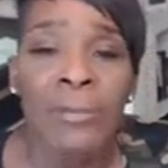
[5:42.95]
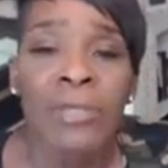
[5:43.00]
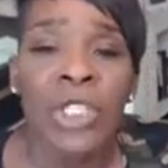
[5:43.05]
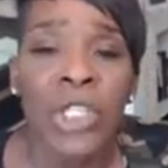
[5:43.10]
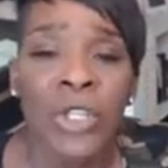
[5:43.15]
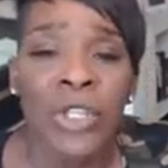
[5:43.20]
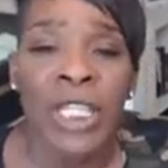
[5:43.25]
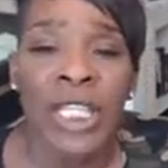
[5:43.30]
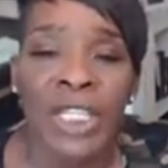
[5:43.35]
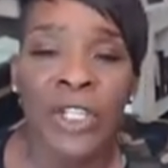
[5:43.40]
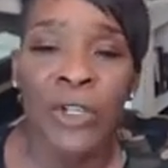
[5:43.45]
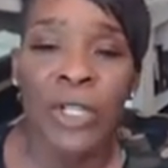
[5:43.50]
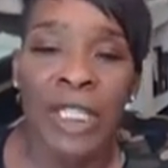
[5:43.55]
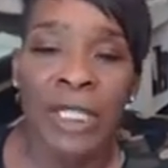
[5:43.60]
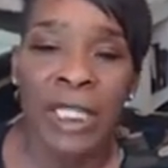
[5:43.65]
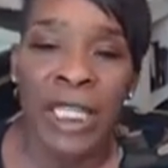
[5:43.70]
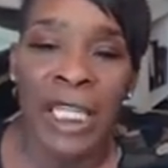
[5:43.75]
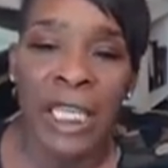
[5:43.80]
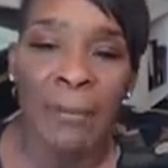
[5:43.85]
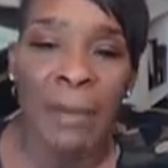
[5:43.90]
So then you're going
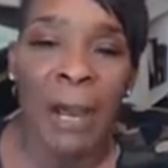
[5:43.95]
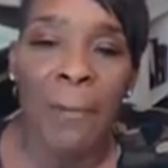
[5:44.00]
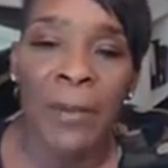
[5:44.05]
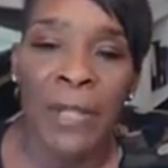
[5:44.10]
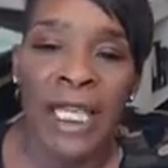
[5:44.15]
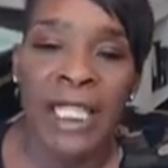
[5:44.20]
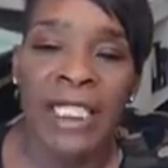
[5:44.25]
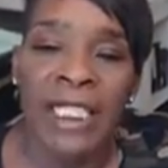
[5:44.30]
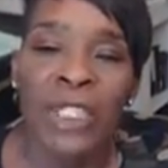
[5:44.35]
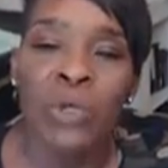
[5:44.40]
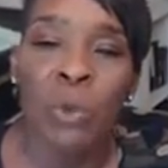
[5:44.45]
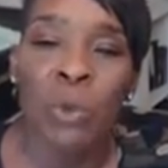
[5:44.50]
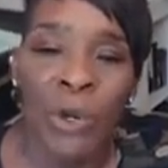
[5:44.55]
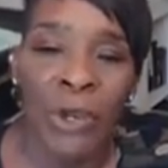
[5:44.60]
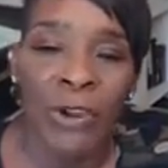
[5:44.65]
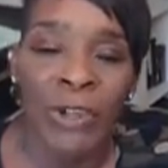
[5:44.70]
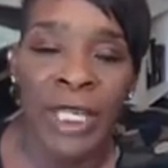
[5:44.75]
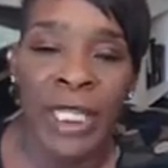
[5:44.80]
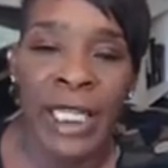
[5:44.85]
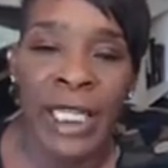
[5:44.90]
to think about places,
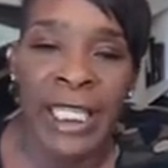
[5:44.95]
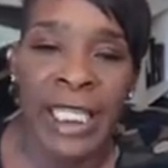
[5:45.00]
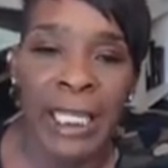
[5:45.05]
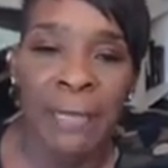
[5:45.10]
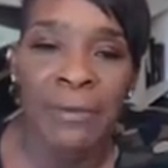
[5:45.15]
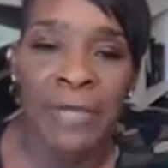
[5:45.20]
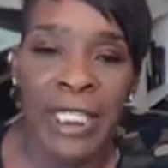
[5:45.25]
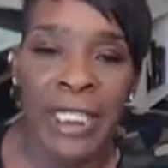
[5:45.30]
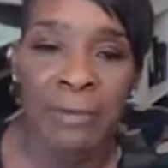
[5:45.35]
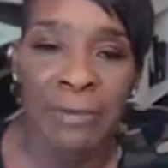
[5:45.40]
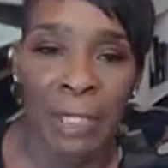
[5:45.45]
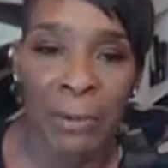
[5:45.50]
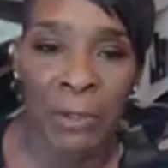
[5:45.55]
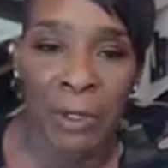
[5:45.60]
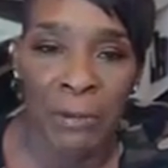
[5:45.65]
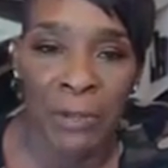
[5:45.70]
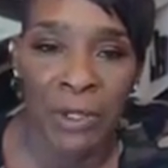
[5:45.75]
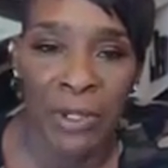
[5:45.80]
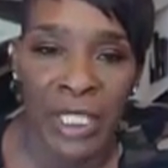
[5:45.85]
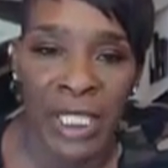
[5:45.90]
where are you going to keep this
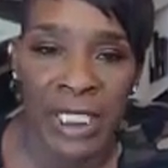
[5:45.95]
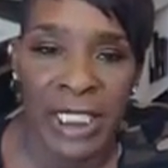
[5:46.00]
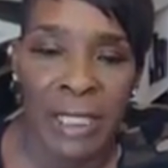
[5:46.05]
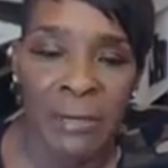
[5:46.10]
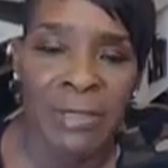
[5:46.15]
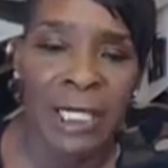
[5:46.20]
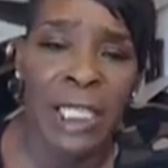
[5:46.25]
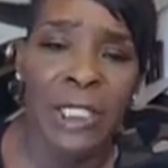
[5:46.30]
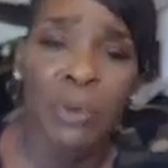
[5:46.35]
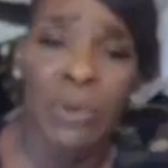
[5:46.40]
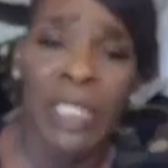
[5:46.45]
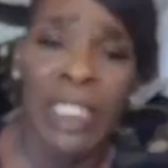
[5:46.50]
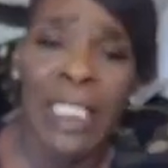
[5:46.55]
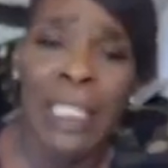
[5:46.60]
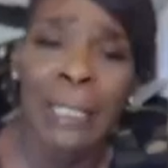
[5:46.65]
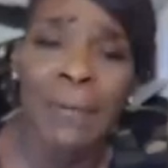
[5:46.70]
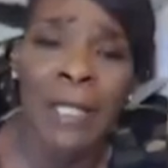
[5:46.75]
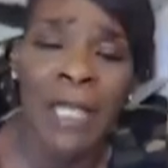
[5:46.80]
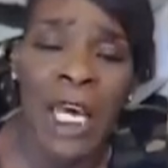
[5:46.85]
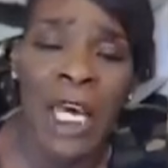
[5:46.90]
memorabilia? Sometimes we
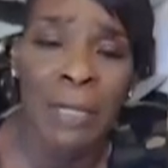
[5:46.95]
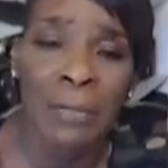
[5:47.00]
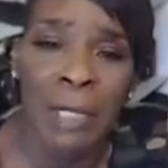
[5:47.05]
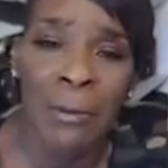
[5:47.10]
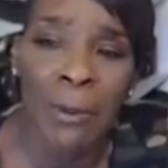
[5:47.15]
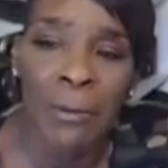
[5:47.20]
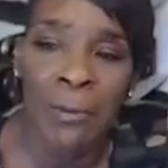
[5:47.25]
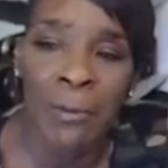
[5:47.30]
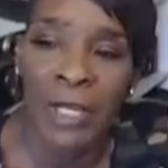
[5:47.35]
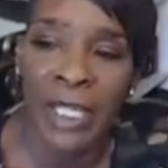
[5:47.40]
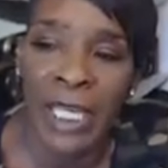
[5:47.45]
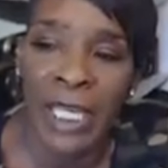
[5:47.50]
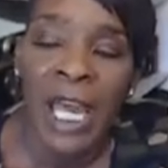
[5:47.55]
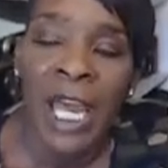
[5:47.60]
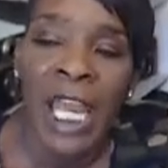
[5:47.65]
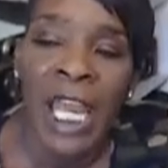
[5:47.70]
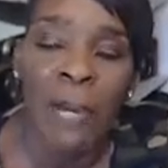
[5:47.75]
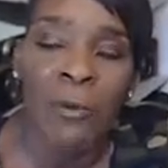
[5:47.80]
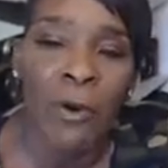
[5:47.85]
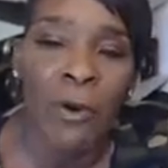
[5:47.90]
keep a lot of memorabilia
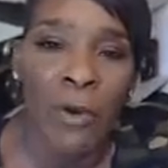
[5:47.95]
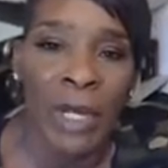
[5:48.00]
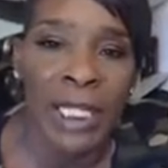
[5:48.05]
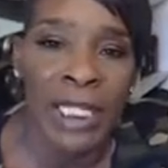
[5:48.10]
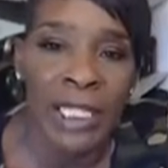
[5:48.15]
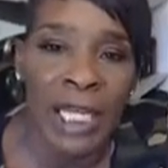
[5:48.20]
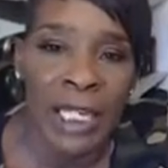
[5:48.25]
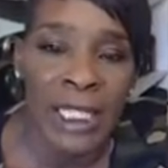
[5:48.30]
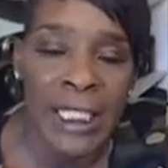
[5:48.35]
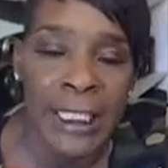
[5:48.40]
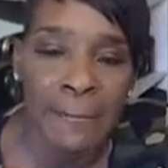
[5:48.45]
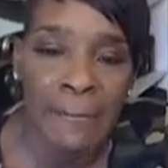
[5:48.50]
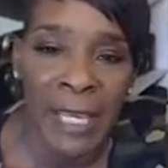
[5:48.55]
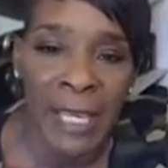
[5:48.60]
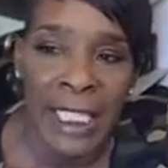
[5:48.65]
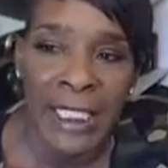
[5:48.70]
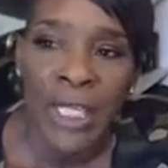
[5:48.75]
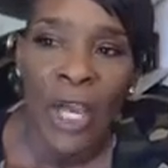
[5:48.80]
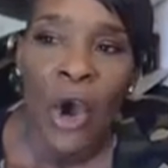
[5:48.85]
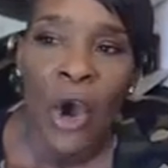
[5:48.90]
and we're running out of
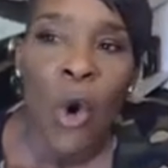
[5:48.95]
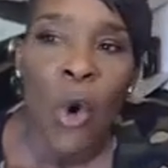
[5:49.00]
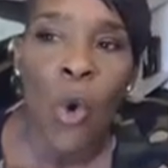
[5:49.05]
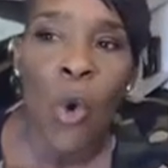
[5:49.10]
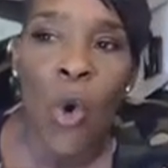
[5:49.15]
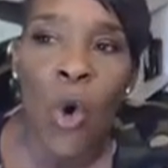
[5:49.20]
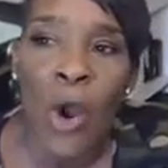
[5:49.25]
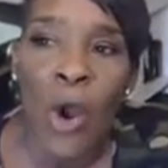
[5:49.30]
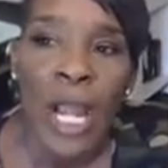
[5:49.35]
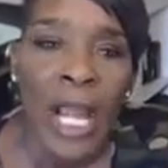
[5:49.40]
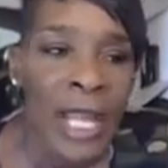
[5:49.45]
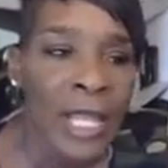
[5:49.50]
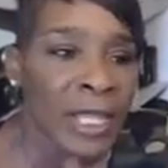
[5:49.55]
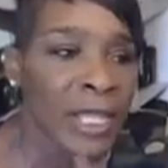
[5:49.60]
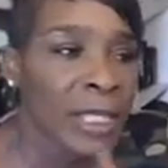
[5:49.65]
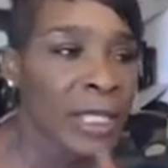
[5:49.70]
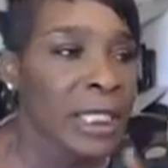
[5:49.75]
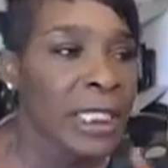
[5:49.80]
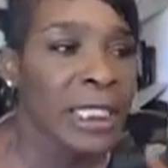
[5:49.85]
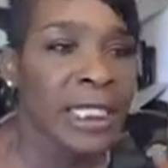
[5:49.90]
space, or
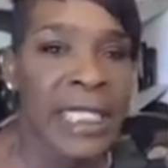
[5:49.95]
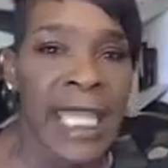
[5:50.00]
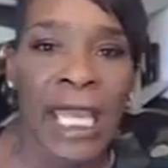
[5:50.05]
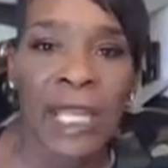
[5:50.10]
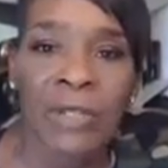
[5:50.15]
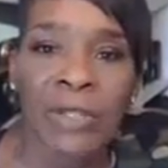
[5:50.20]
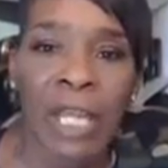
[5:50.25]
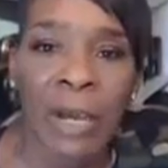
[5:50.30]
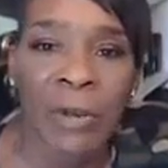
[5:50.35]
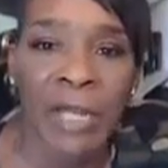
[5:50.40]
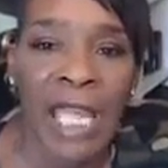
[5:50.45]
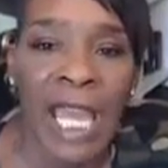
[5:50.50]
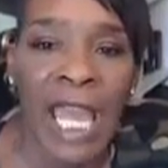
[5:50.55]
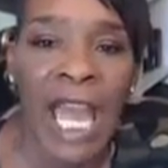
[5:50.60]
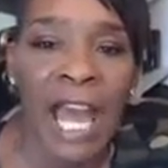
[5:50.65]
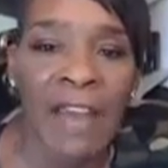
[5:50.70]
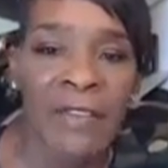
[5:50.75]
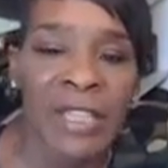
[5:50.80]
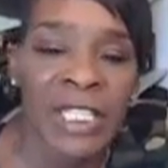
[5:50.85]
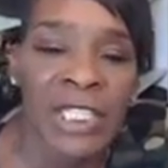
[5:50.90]
the container that we
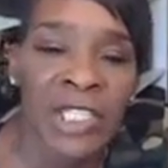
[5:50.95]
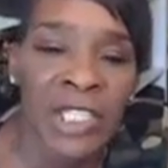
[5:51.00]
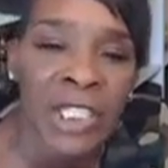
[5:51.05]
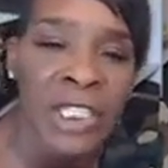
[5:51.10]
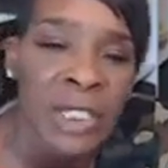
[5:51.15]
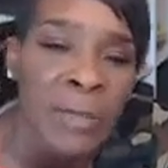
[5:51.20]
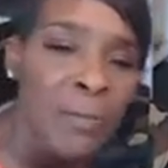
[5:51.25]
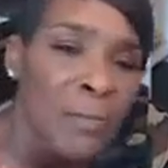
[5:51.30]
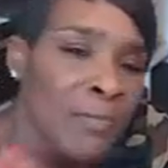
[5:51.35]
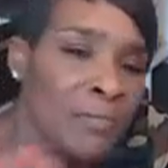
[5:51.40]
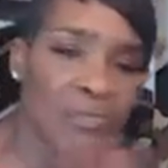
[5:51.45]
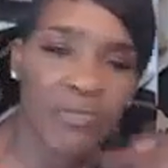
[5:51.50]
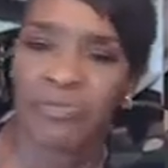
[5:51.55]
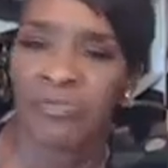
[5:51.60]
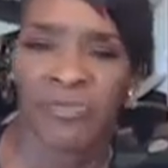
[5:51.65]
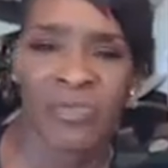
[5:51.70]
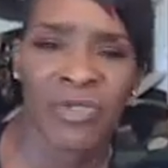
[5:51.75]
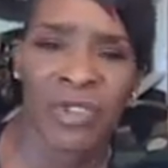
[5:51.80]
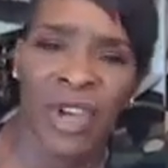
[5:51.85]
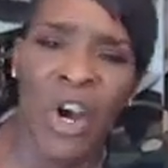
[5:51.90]
have is just
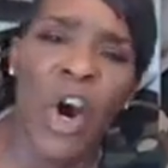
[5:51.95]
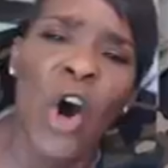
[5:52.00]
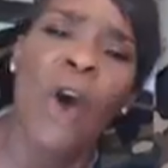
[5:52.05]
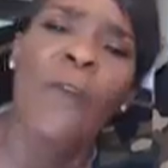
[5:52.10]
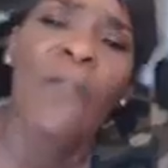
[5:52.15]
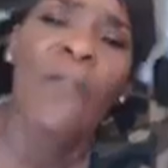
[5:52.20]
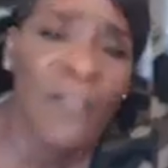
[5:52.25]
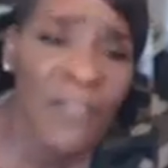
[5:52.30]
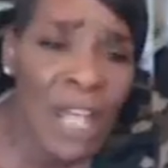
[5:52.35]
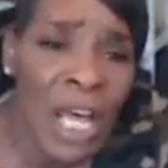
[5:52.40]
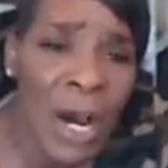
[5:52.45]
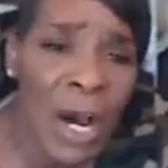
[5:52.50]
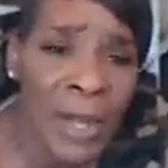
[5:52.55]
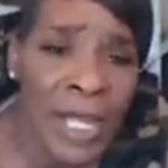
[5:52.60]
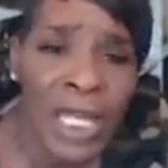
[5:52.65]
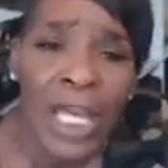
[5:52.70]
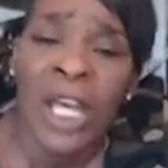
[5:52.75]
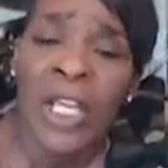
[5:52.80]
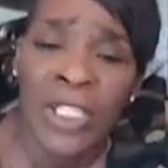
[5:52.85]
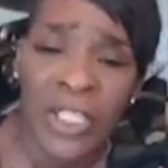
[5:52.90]
overflowing.
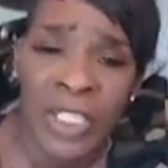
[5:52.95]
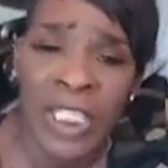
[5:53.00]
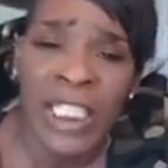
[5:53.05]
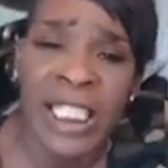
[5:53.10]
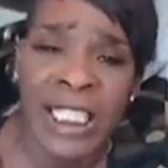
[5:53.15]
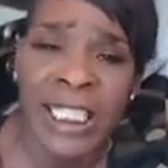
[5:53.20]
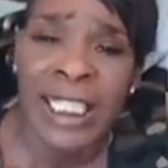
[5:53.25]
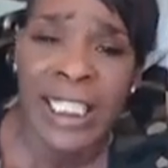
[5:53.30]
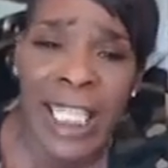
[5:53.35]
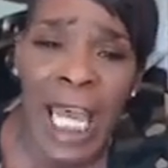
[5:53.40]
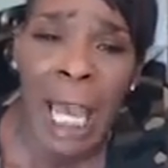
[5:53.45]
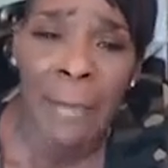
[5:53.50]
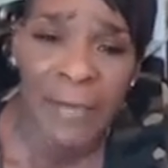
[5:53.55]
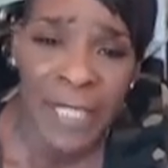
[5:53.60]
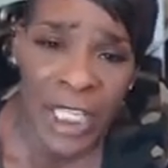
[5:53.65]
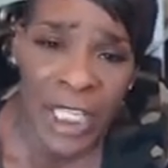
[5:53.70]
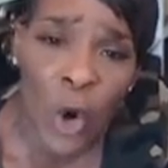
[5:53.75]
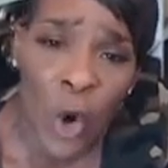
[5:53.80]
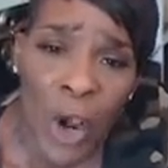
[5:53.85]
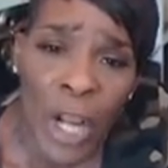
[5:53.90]
So this is the time to
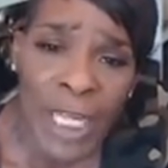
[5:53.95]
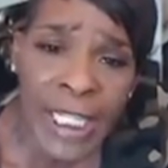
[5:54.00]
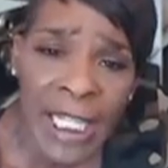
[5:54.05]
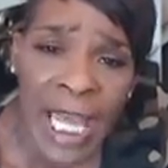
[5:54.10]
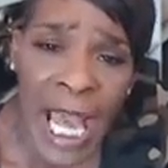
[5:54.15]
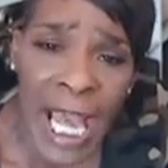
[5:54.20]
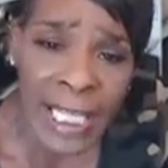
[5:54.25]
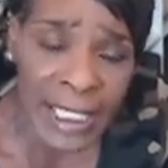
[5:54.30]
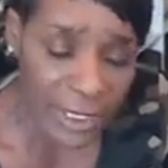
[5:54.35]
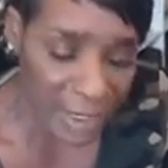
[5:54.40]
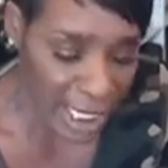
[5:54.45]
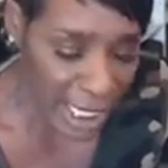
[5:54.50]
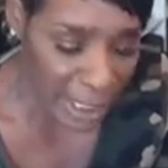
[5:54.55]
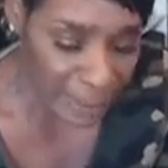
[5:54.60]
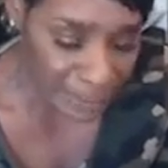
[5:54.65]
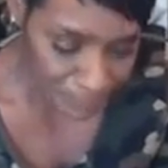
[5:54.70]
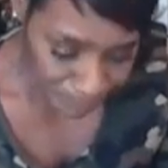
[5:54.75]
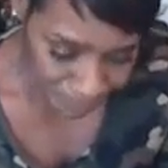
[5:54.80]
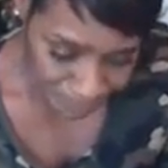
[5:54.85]
get organized, okay?